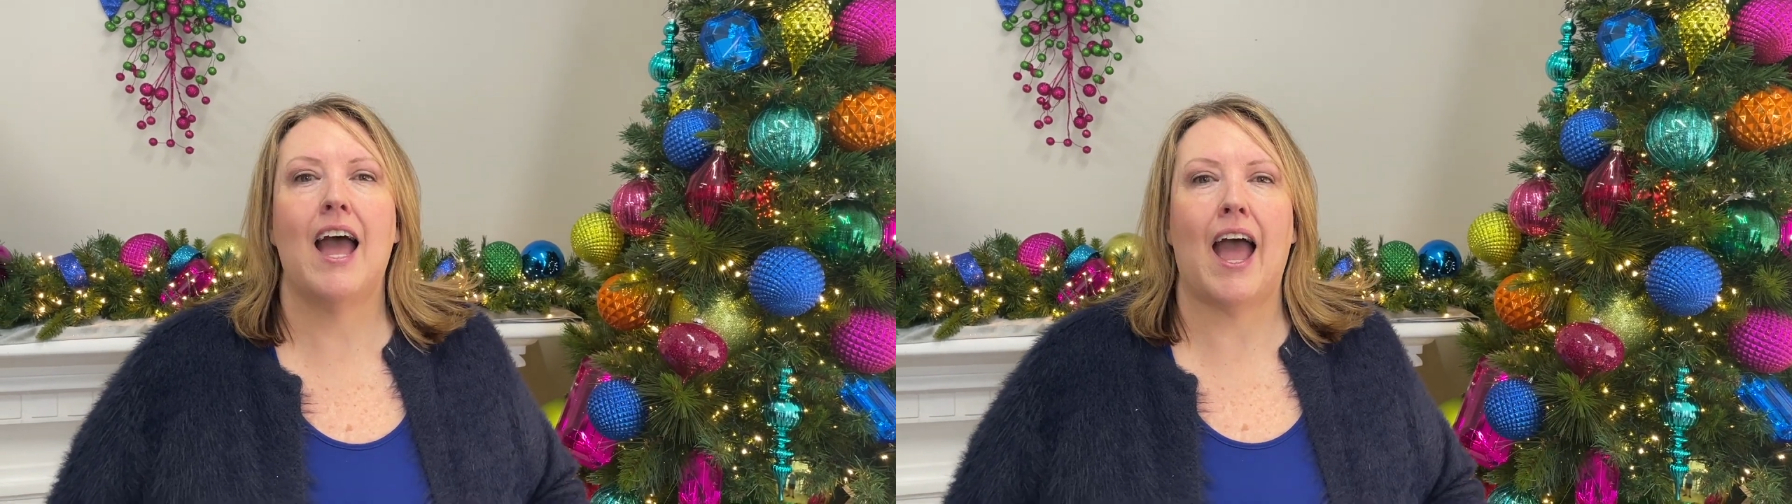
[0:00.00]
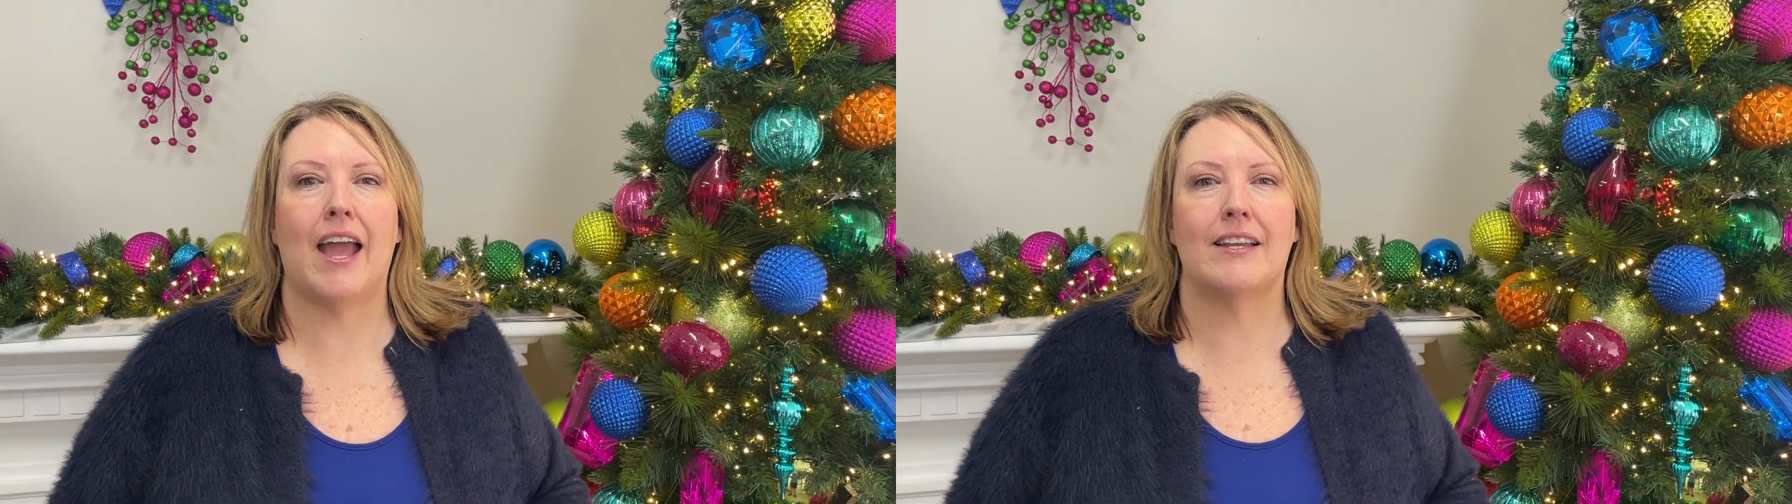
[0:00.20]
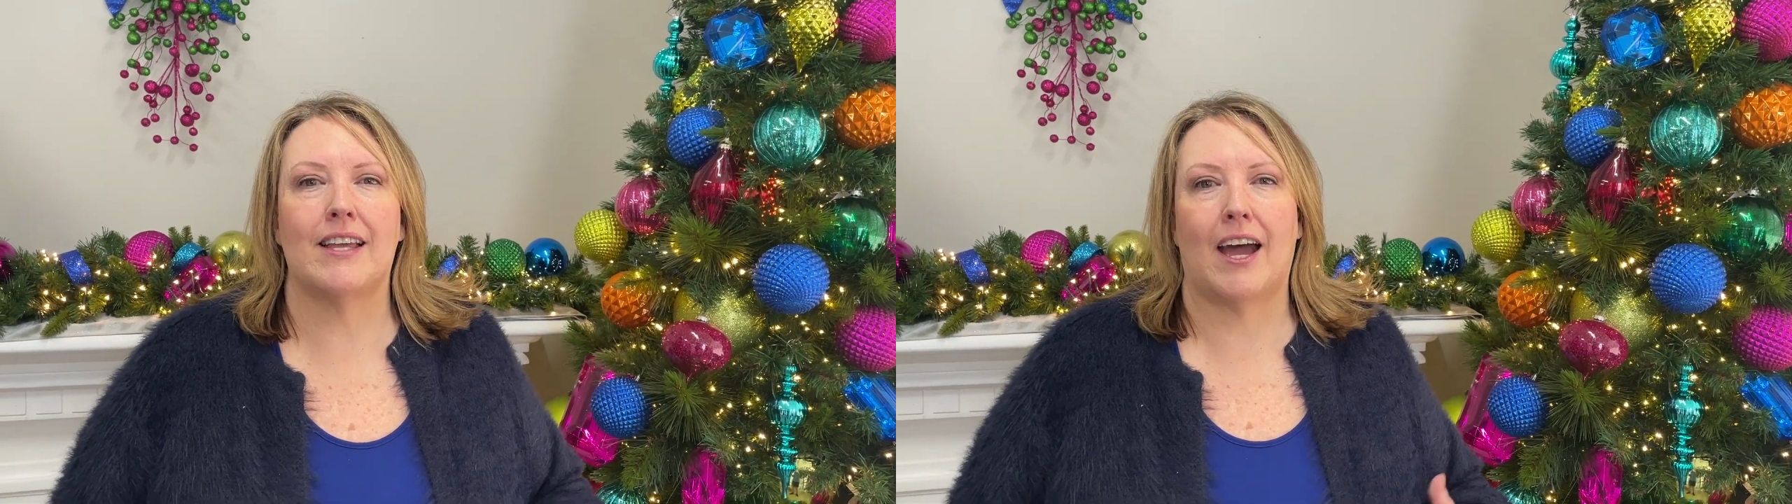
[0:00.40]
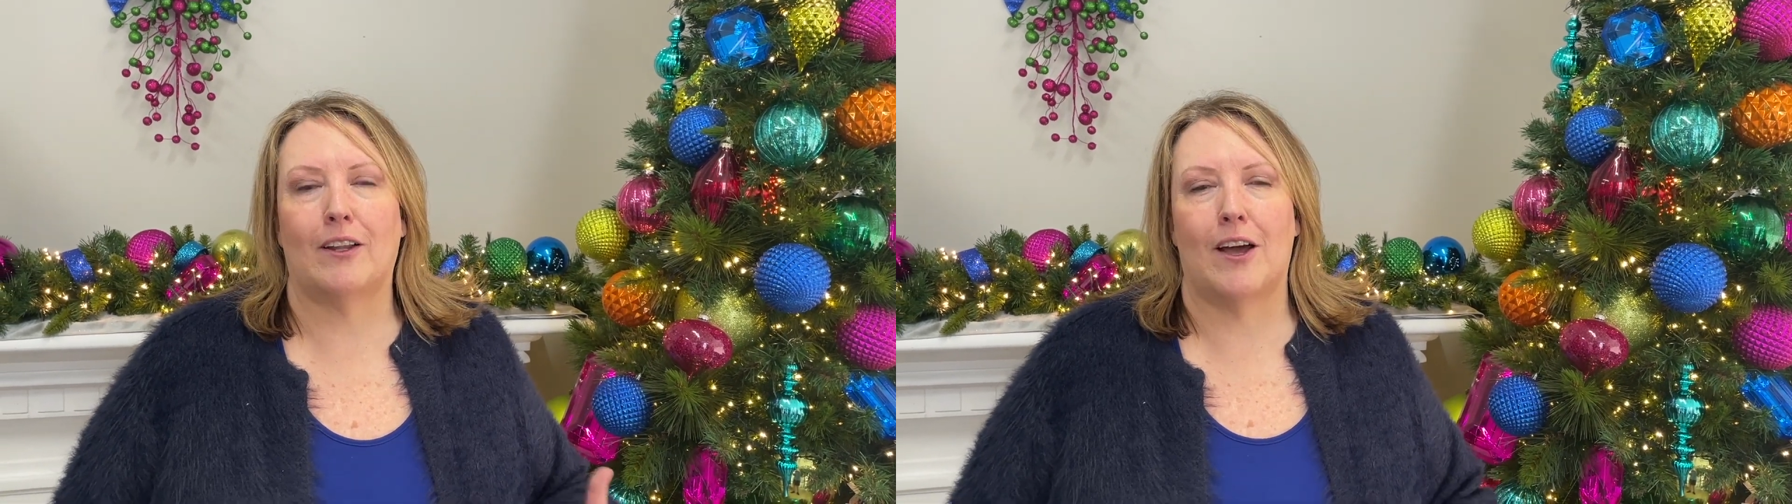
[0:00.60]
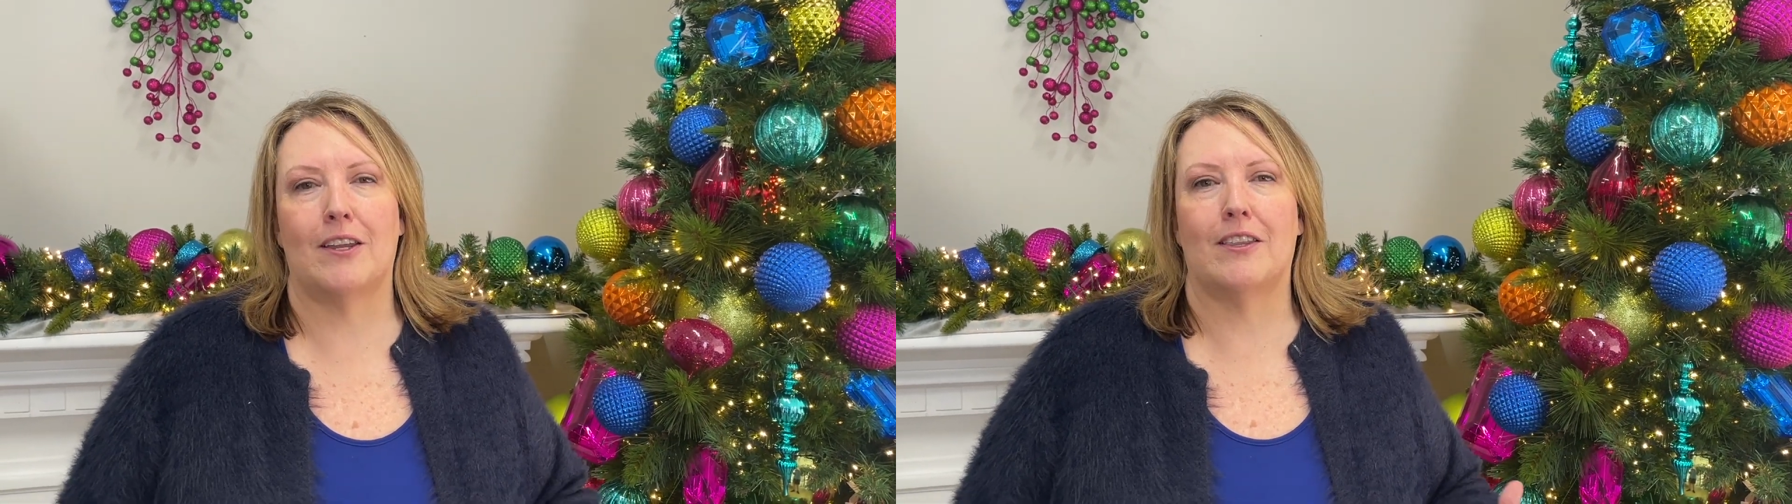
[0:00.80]
and
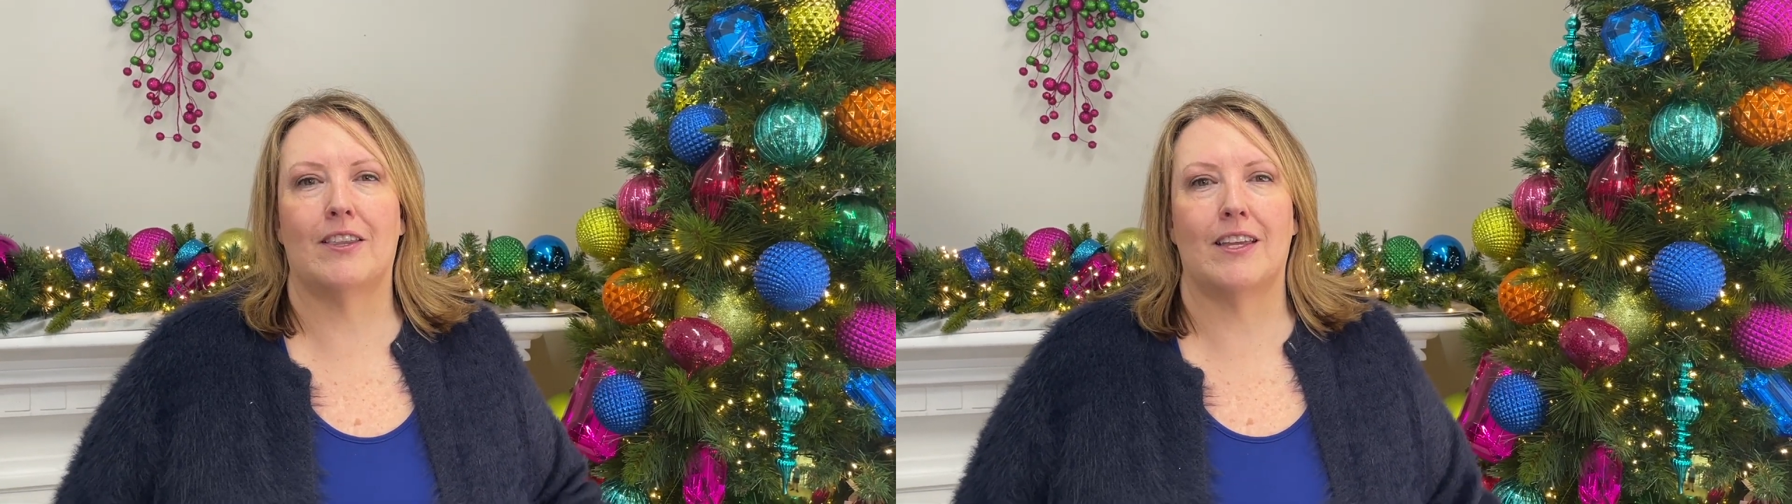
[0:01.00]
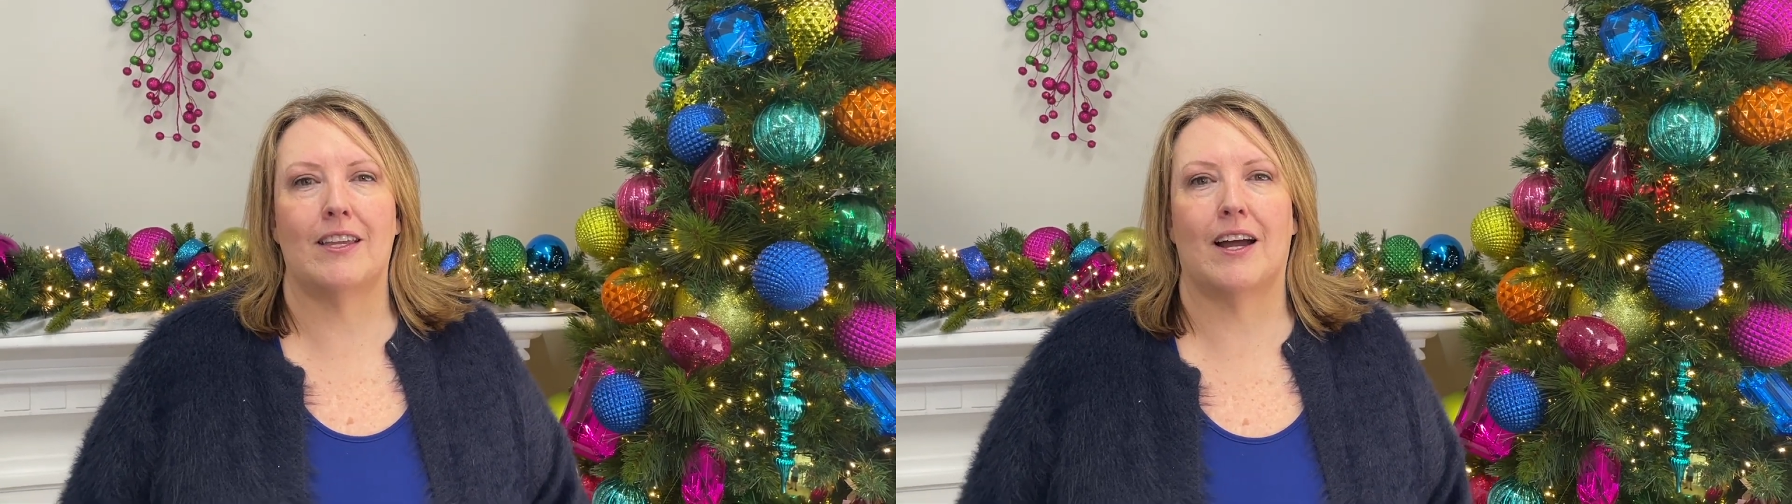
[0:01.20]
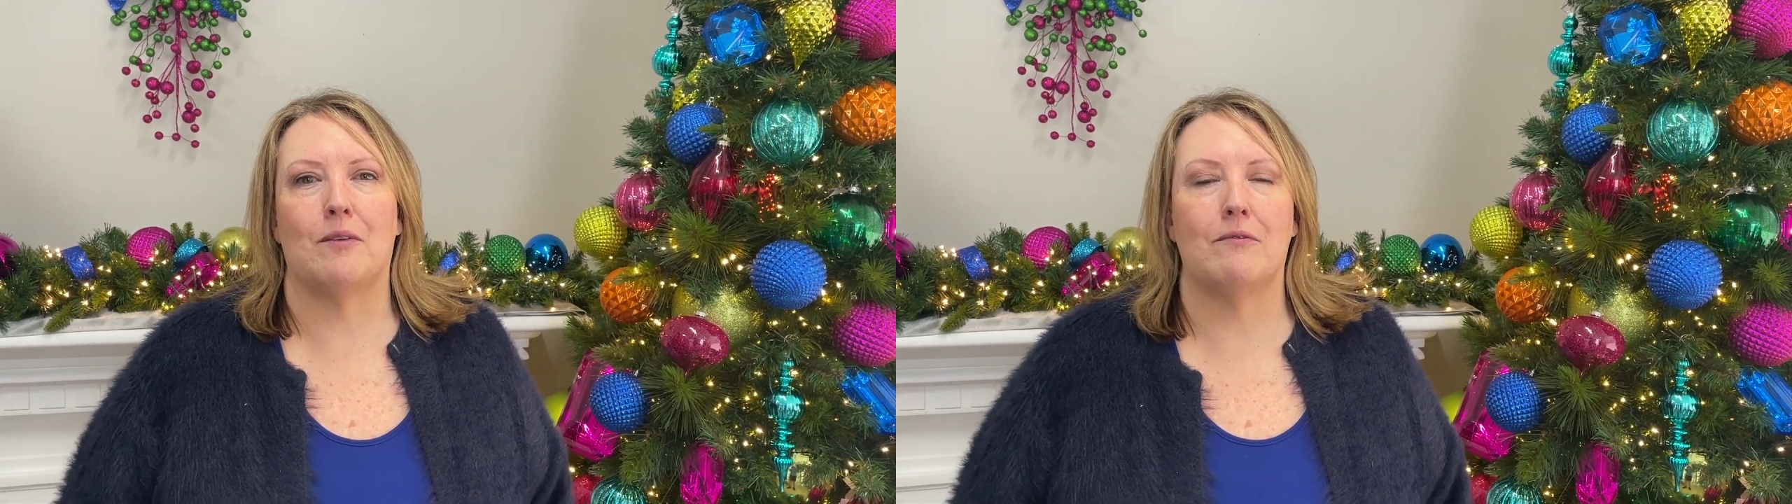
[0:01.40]
outlining the